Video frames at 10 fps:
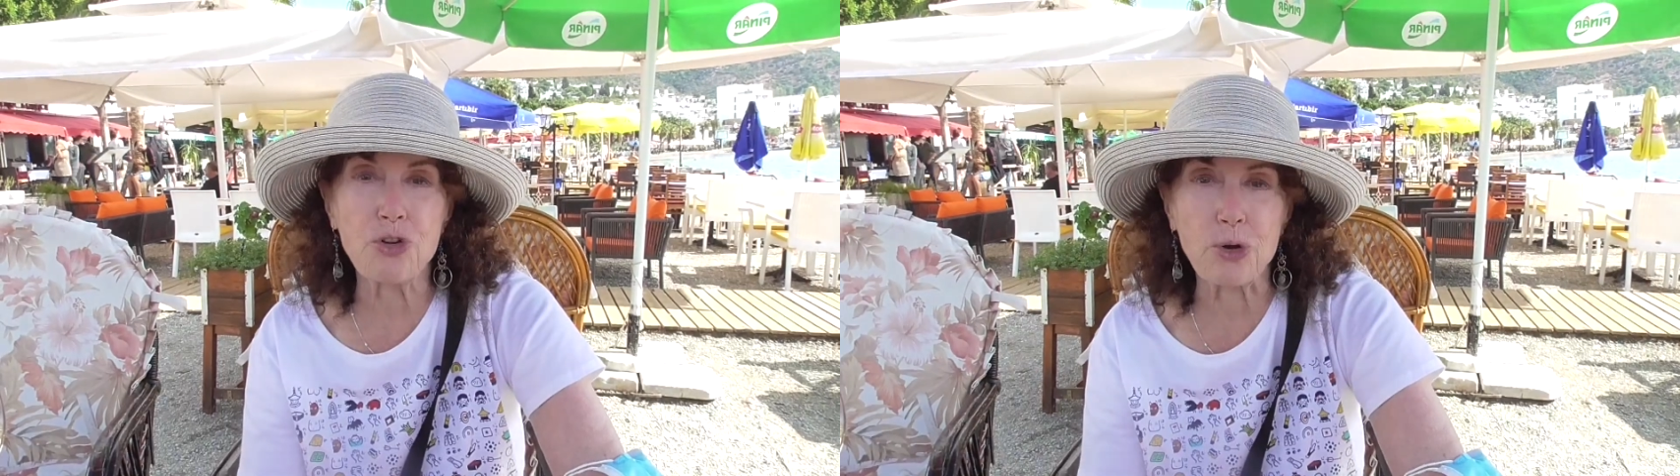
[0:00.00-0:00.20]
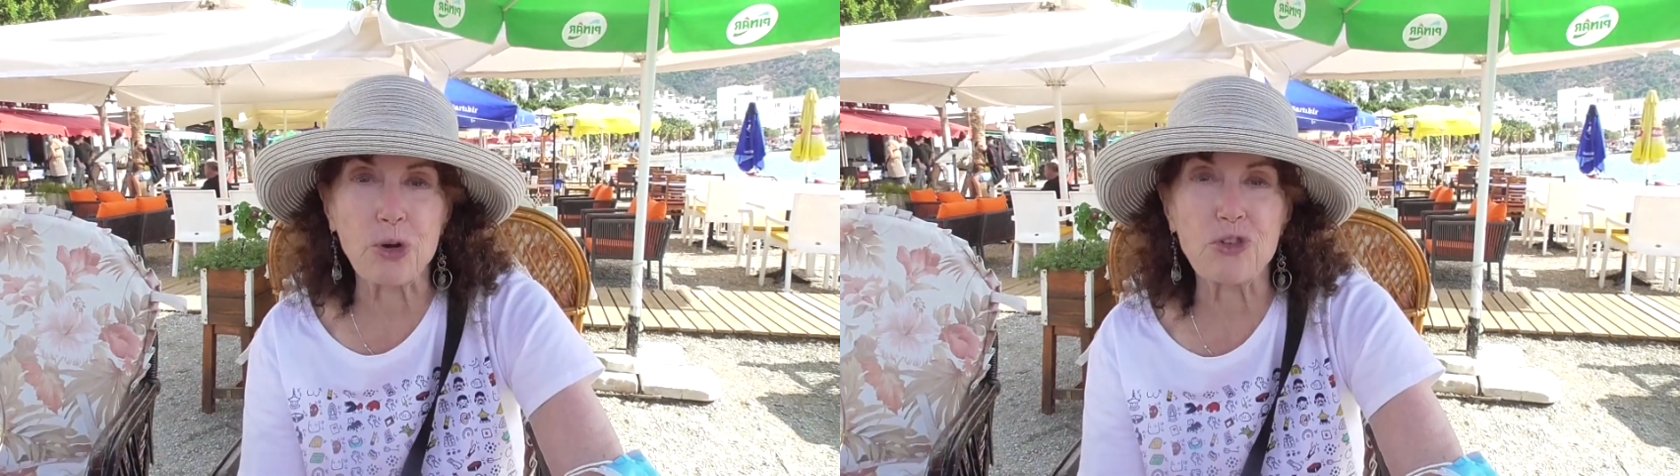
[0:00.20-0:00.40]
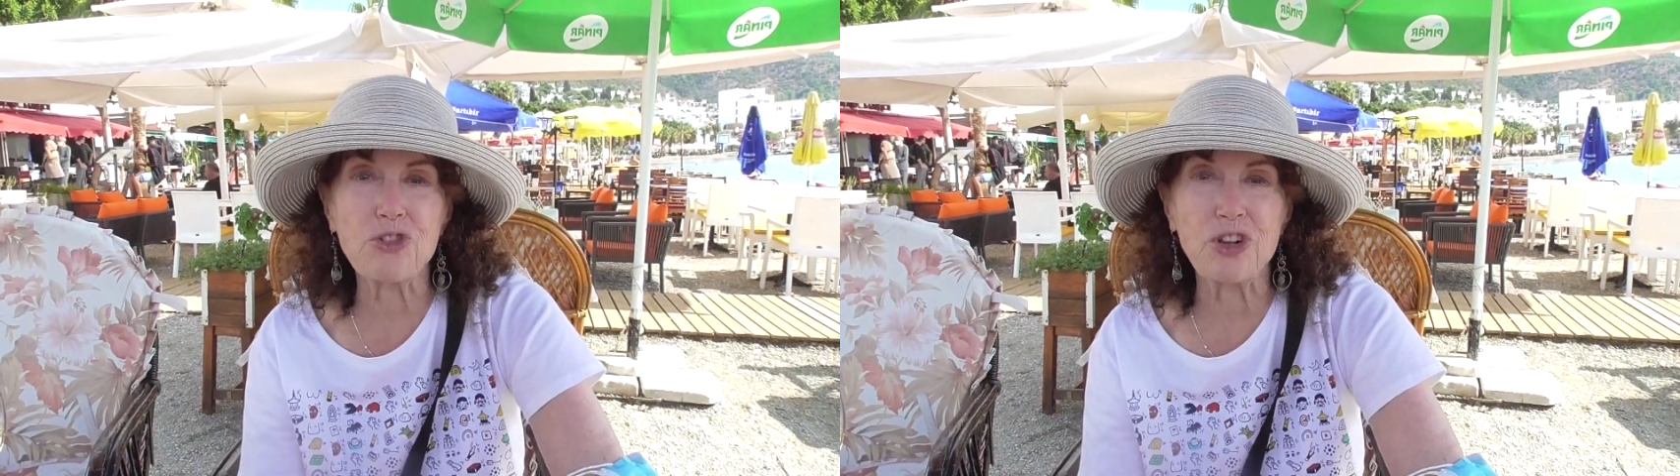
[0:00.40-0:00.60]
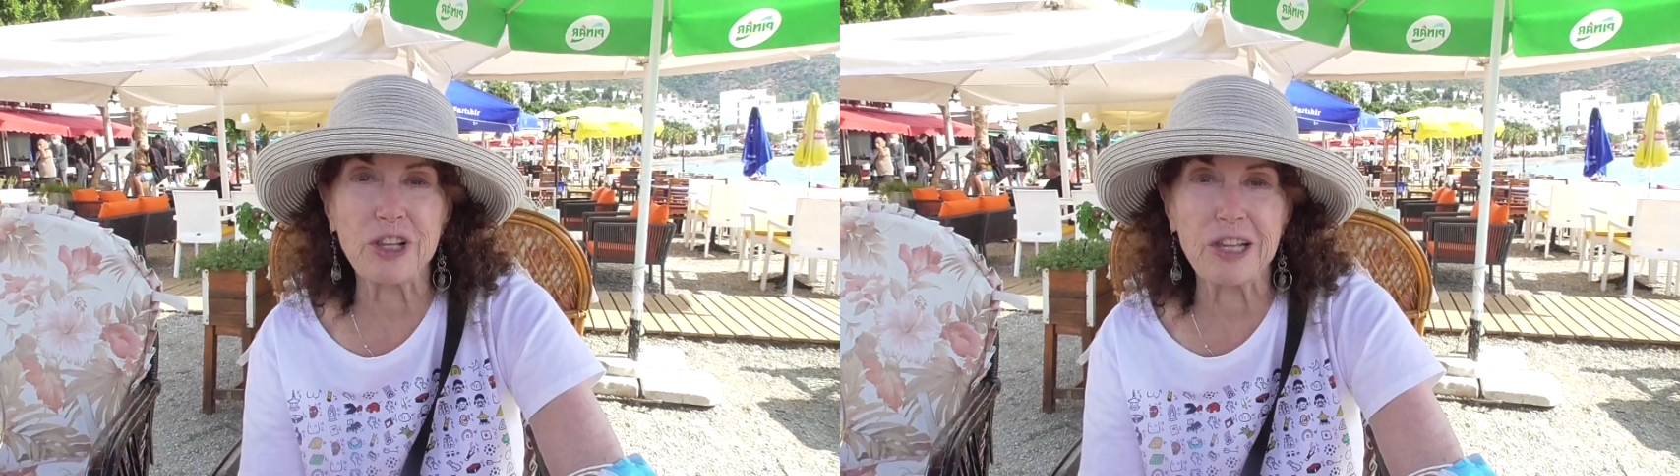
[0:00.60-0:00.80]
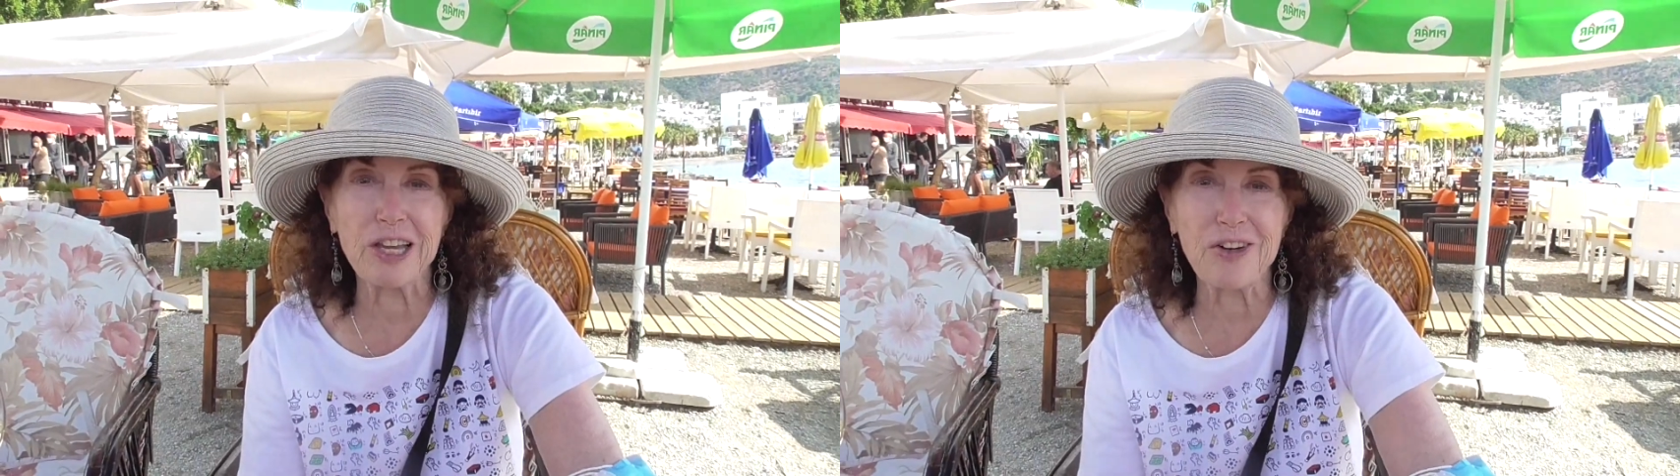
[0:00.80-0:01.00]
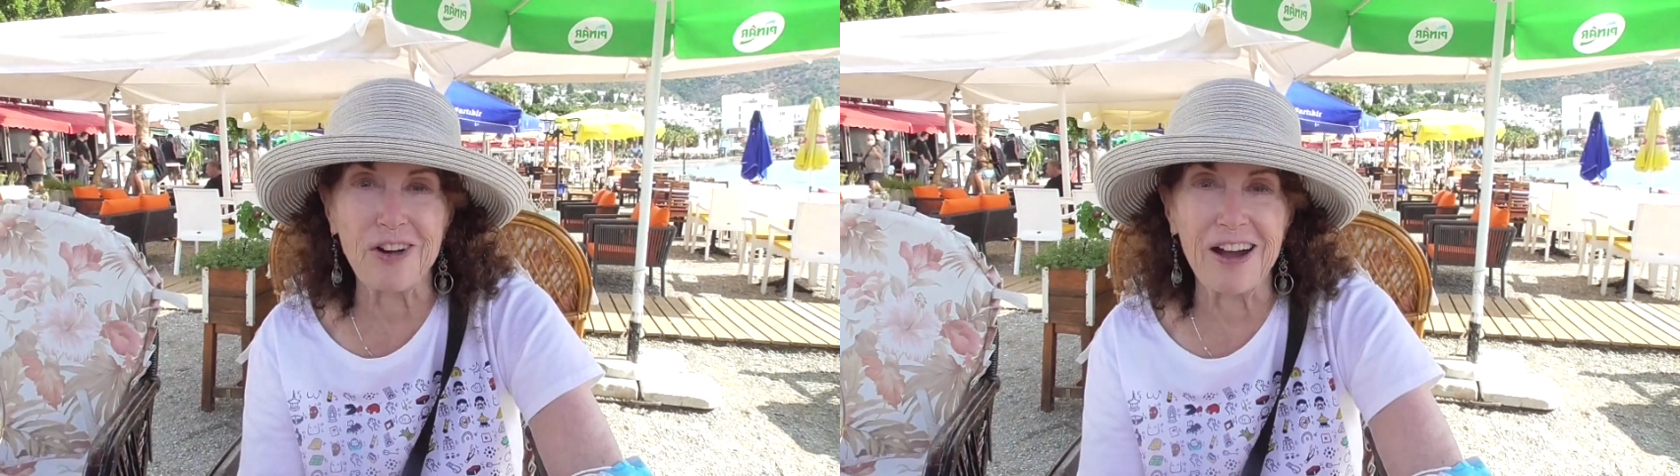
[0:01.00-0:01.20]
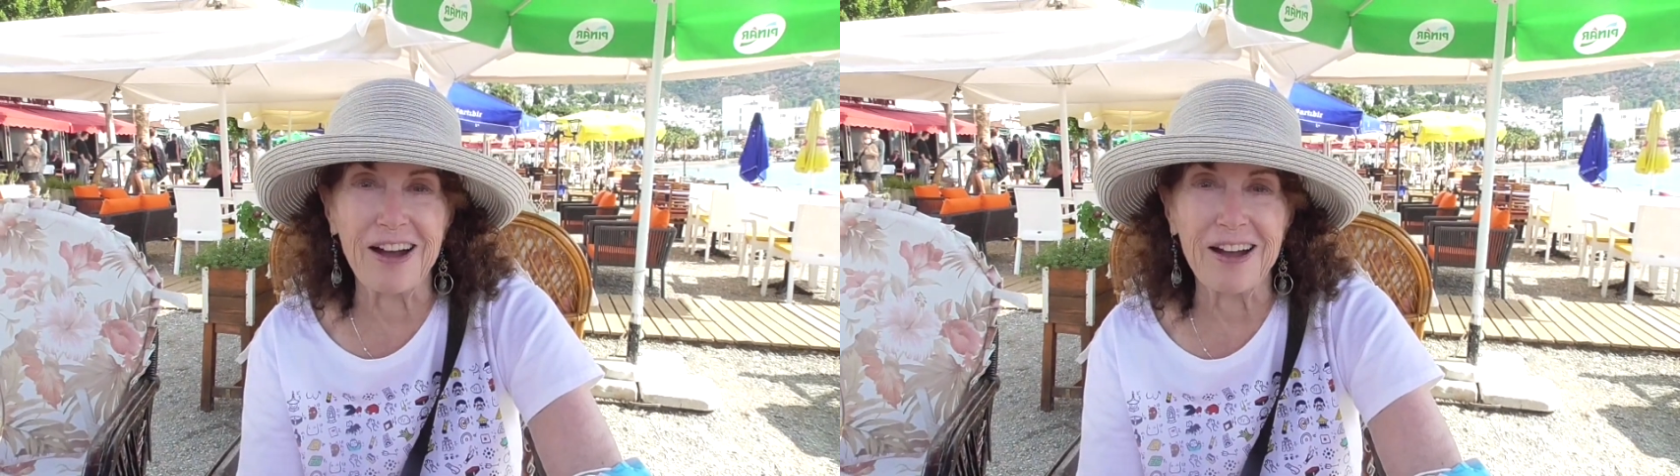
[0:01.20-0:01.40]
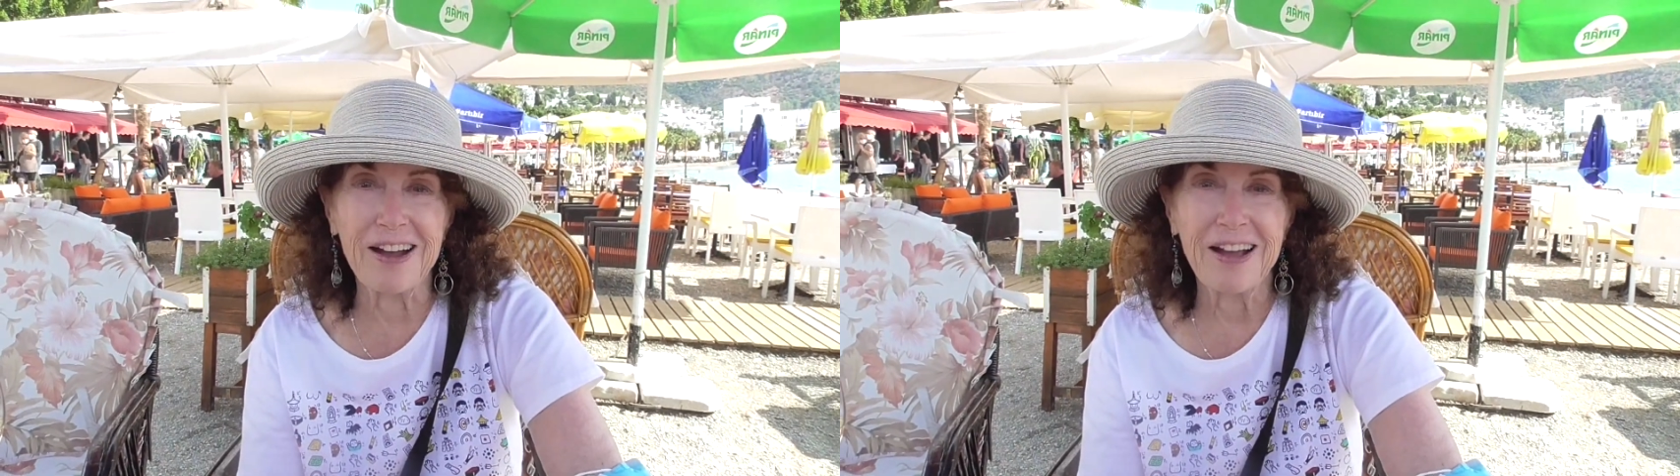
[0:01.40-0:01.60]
Turkish lira.